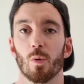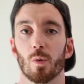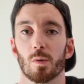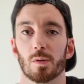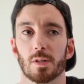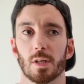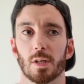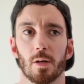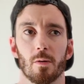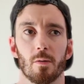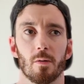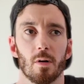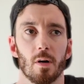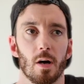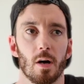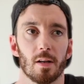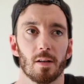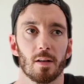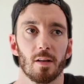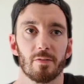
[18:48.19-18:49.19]
Also,
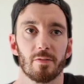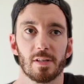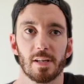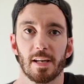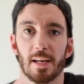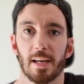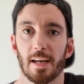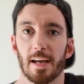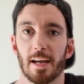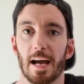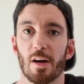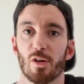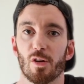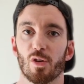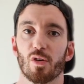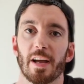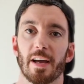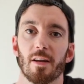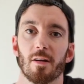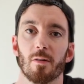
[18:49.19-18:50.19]
I'd love to hear how
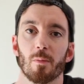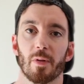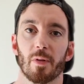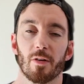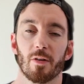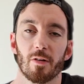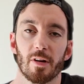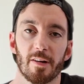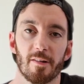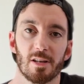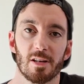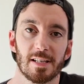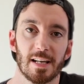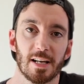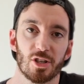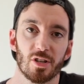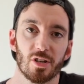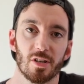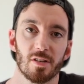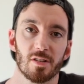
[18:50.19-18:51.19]
you're getting on with your hero
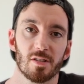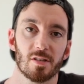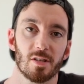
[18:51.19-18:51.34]
section,